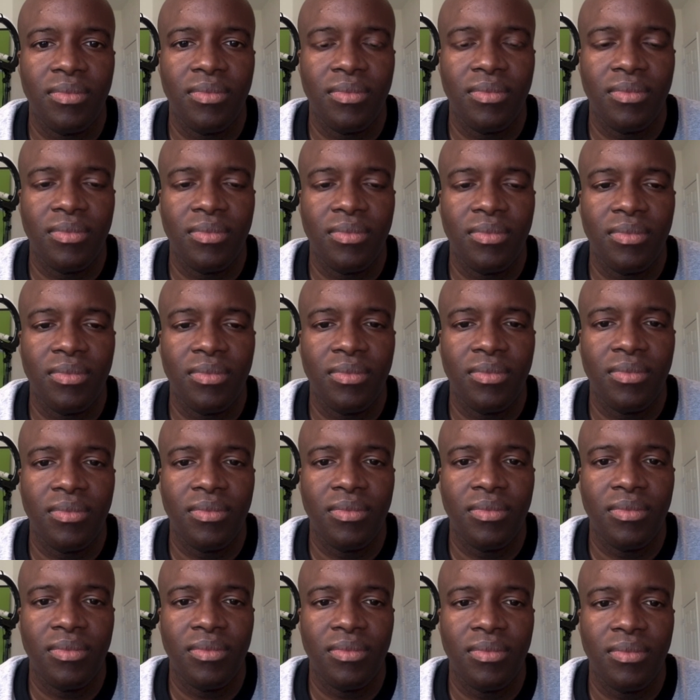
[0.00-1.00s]

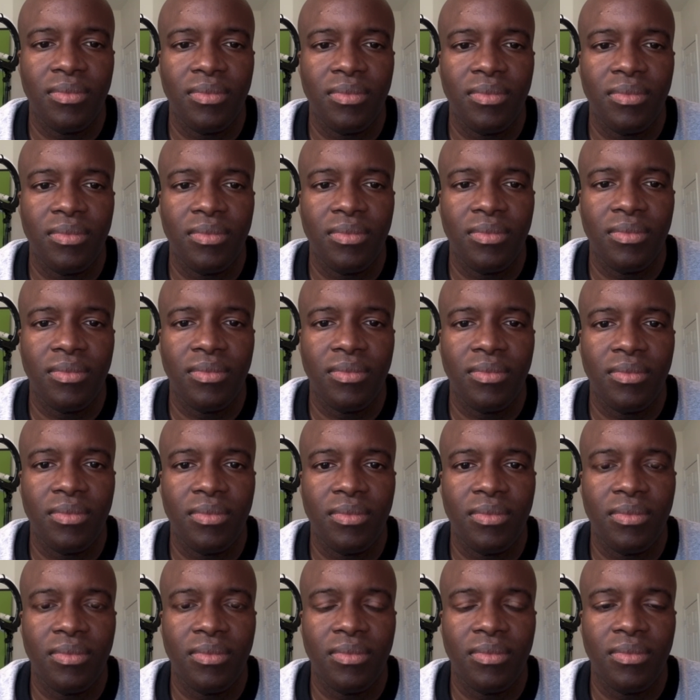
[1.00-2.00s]

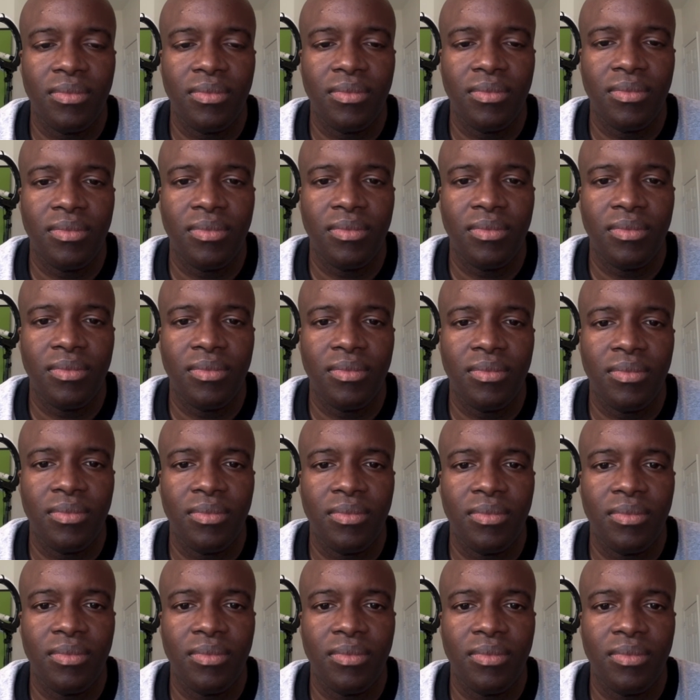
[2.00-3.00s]

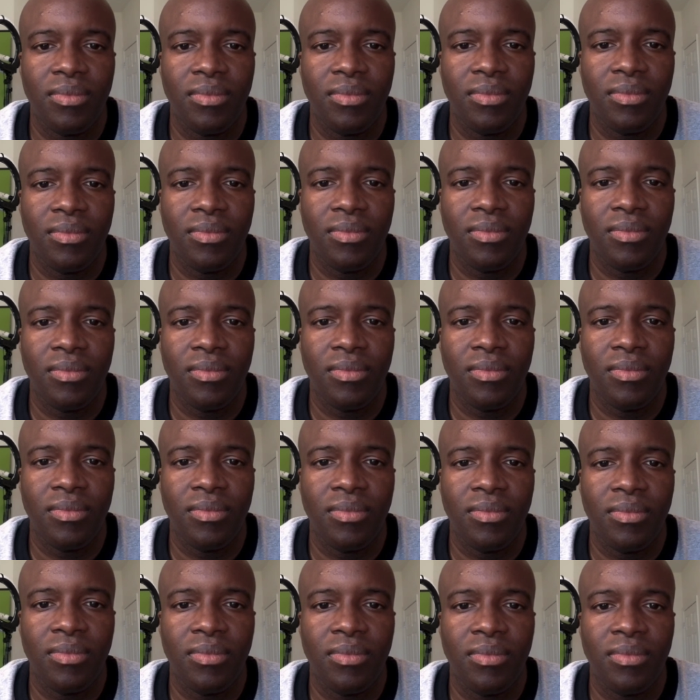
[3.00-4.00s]

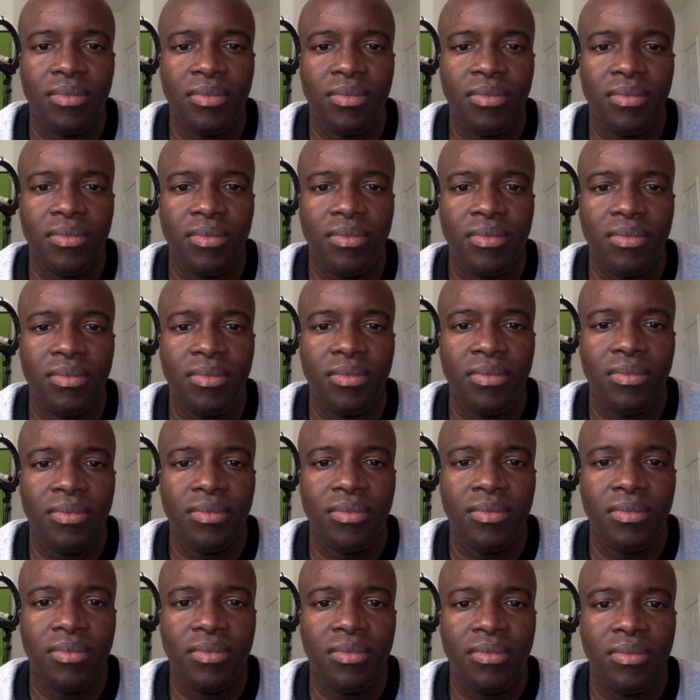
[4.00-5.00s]
(silent)